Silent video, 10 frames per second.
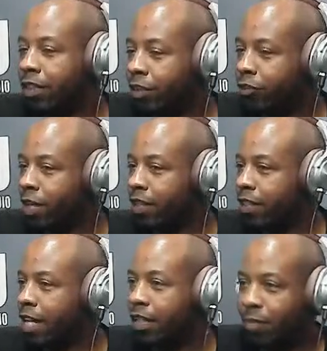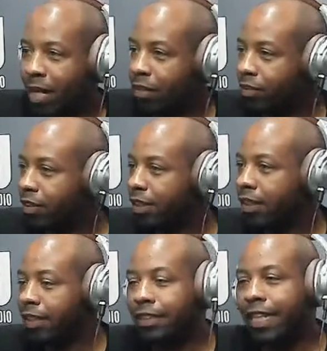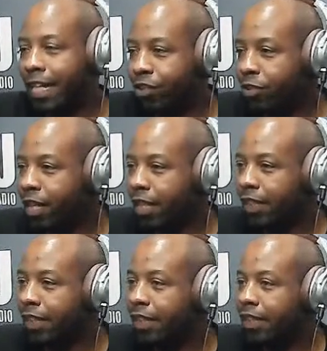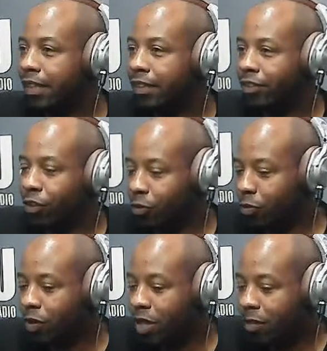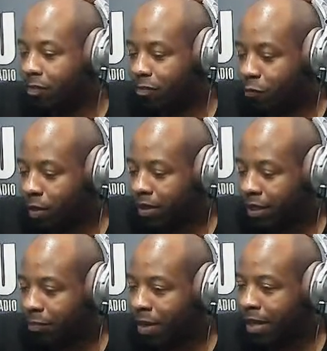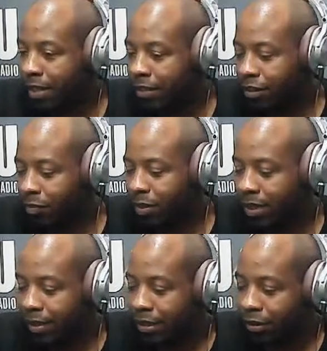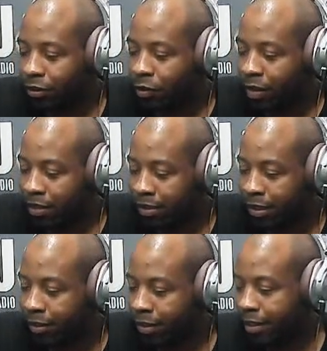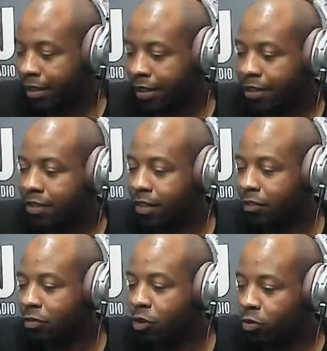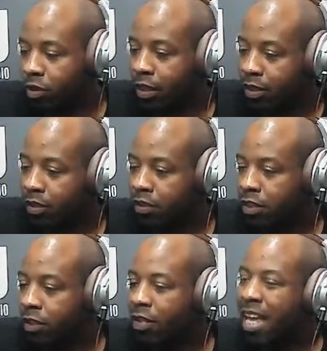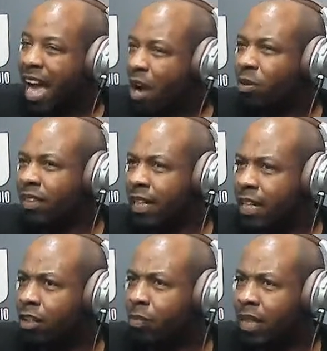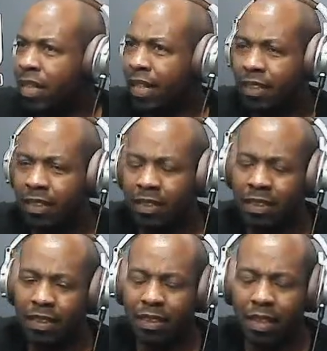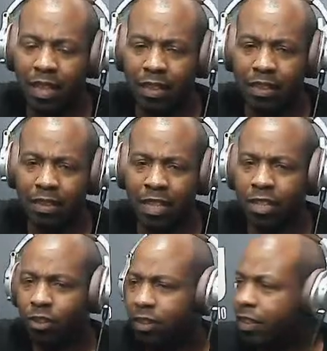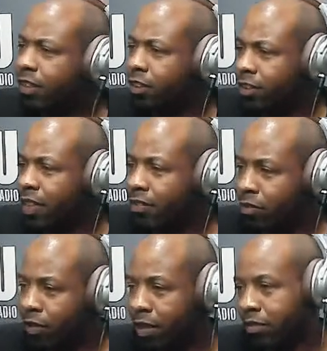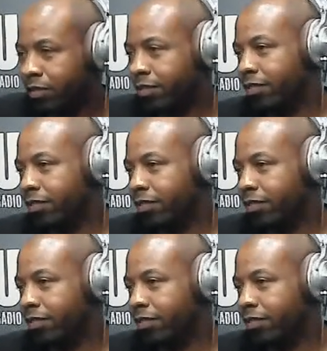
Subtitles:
there trying to knock him out because he can't do that. So one thing about it, he's gonna be like there going out there, and then he's gonna go to I would say it'll be like a either a 6 or 7 round.